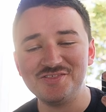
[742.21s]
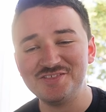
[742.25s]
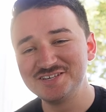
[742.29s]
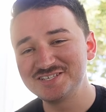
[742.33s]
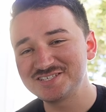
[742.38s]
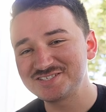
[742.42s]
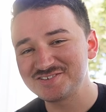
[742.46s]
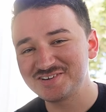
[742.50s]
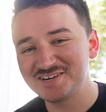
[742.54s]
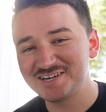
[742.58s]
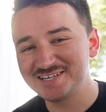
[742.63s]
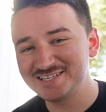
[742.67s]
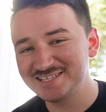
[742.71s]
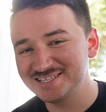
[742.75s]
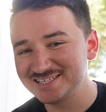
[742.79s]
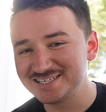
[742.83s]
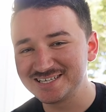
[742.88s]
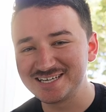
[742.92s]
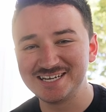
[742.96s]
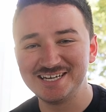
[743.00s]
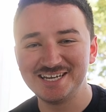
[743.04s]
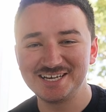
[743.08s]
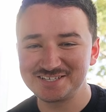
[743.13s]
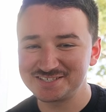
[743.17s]
This right here
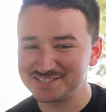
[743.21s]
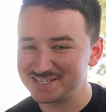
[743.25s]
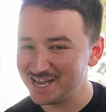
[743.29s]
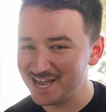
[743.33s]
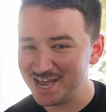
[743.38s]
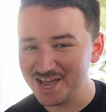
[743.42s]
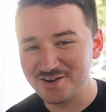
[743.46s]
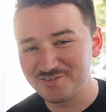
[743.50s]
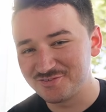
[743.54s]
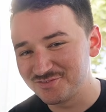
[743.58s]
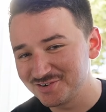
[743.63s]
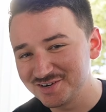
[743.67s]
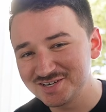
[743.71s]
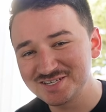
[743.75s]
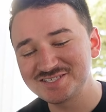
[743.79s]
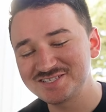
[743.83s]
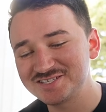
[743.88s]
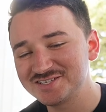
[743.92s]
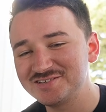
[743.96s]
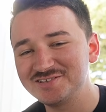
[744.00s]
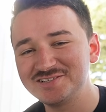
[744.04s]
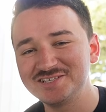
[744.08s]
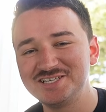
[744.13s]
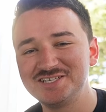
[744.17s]
connects to every
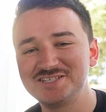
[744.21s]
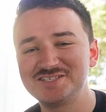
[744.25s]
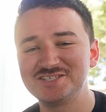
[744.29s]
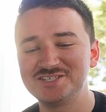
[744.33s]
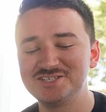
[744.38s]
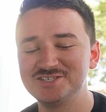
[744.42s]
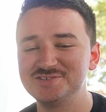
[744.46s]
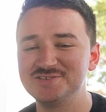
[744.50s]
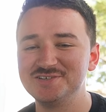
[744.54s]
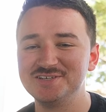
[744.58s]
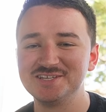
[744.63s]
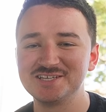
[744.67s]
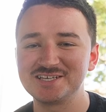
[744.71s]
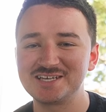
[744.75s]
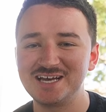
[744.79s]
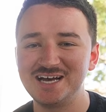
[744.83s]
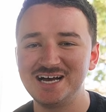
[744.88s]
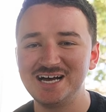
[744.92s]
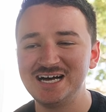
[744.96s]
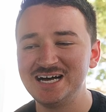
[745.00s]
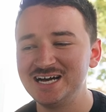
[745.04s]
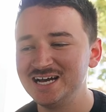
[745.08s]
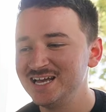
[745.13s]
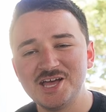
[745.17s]
single ECU in the
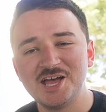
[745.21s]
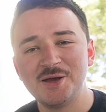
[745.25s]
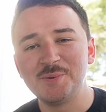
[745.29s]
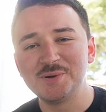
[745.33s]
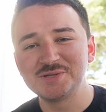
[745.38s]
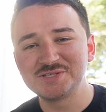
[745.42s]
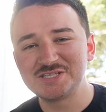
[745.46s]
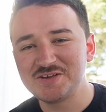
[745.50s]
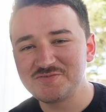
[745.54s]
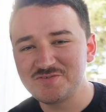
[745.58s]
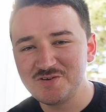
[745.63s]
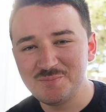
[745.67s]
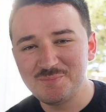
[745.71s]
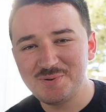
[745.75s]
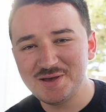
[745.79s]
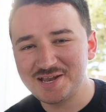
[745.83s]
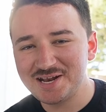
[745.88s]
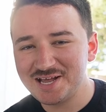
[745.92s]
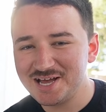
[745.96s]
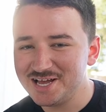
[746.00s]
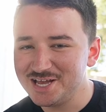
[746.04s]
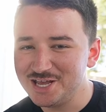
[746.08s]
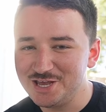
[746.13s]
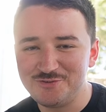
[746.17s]
car. And what's even
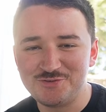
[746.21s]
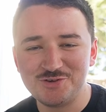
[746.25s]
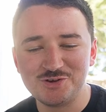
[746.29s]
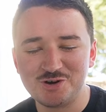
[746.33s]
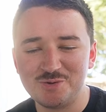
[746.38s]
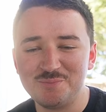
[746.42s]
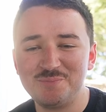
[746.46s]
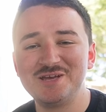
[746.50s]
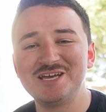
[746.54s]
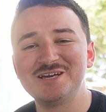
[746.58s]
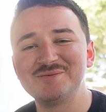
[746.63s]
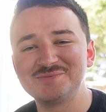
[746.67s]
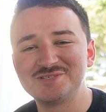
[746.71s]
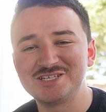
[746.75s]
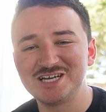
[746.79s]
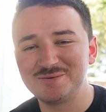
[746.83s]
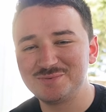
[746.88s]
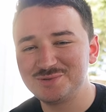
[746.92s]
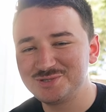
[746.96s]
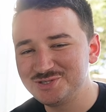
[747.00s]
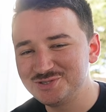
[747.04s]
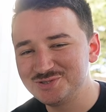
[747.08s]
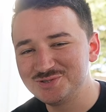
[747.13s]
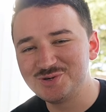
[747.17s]
better, if you're a
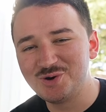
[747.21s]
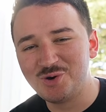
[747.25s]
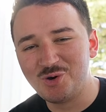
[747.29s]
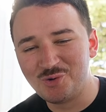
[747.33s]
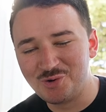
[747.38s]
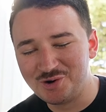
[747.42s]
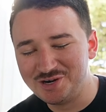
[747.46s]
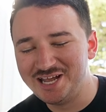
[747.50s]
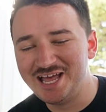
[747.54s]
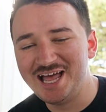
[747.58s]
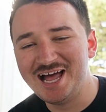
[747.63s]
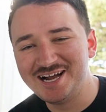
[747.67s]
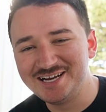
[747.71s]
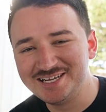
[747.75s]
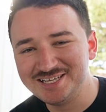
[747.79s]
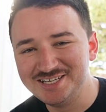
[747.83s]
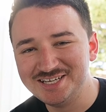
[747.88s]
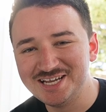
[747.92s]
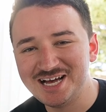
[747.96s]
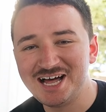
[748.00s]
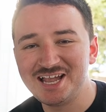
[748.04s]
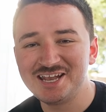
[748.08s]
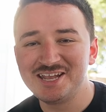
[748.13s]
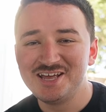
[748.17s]
BMW or an Audi
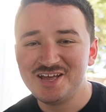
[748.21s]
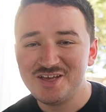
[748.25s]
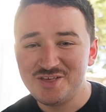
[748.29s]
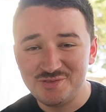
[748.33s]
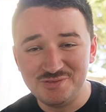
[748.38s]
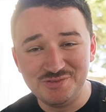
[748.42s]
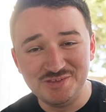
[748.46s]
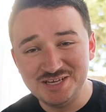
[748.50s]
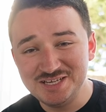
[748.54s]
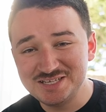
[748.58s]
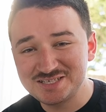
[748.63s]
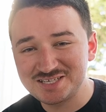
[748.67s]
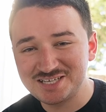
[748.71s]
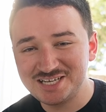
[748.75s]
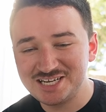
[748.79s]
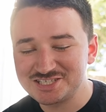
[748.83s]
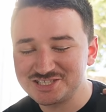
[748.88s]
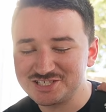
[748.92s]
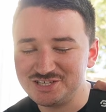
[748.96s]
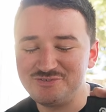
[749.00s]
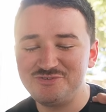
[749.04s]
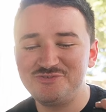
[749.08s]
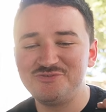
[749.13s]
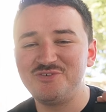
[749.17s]
nut, these can
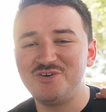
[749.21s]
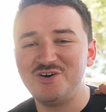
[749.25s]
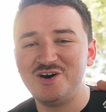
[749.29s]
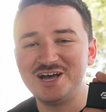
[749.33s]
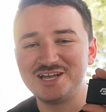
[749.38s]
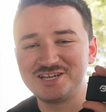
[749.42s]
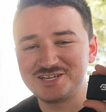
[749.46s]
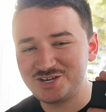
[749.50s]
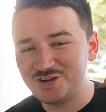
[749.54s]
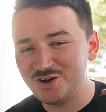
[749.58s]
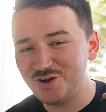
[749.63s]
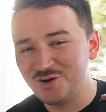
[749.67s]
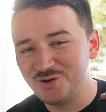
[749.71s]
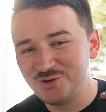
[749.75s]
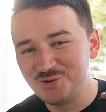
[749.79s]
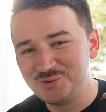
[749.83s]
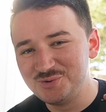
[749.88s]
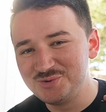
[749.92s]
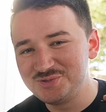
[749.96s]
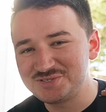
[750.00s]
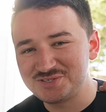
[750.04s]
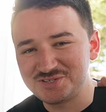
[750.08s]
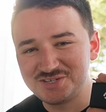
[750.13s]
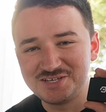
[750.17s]
actually find
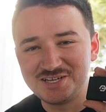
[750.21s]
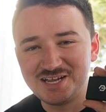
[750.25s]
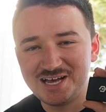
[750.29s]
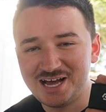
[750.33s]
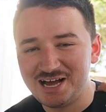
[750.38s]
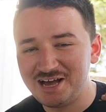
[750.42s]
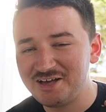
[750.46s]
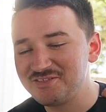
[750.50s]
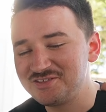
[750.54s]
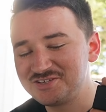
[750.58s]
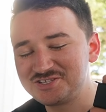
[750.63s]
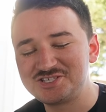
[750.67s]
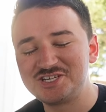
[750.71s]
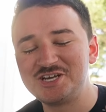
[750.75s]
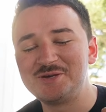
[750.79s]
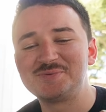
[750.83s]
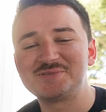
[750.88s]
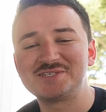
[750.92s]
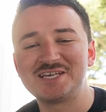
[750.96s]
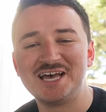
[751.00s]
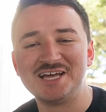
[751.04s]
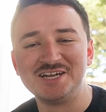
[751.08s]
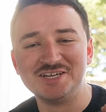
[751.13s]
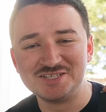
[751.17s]
codes that other cheap
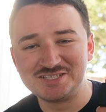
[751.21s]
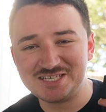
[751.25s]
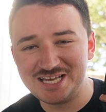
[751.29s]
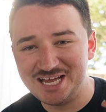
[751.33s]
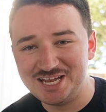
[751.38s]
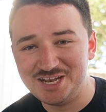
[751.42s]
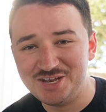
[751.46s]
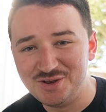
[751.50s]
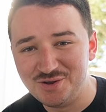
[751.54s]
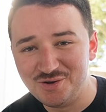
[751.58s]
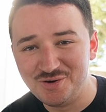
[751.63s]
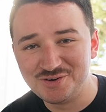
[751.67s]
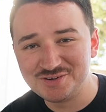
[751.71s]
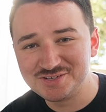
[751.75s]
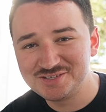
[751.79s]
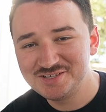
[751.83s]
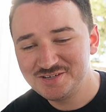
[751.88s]
scanners cannot.